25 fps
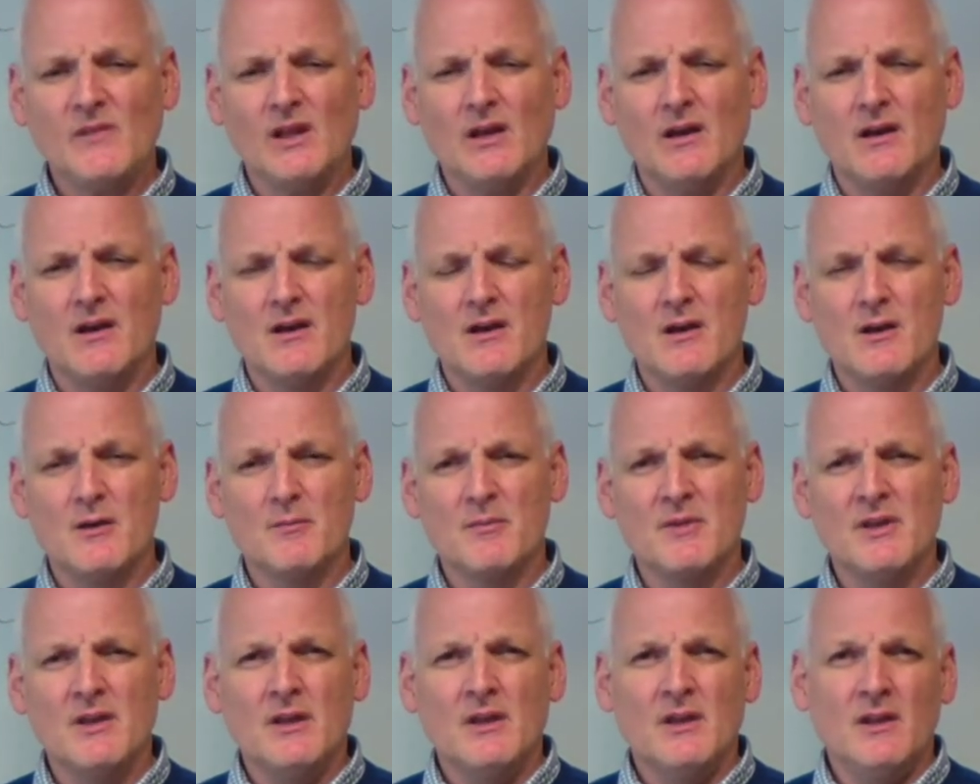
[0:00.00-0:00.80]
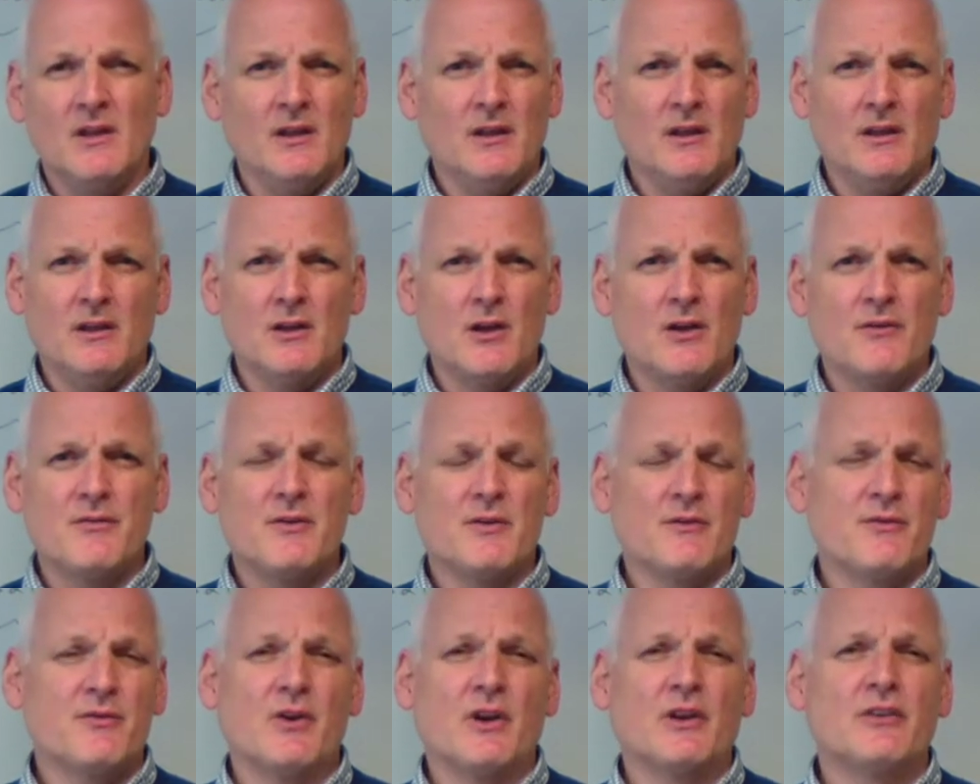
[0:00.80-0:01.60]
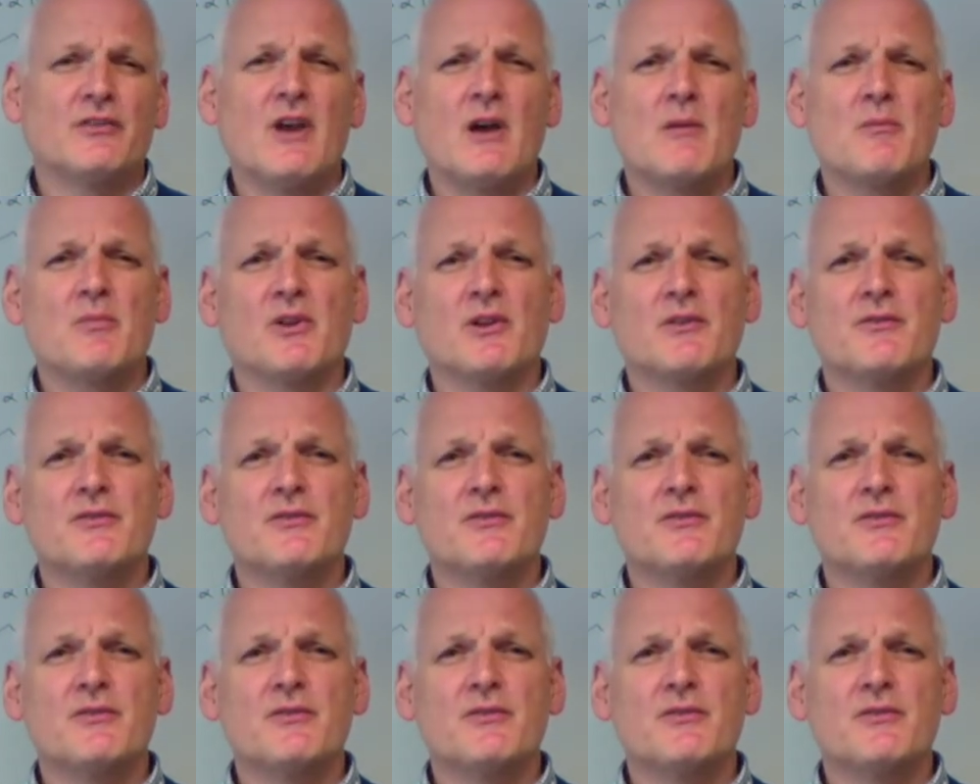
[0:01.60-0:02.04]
You know, for example,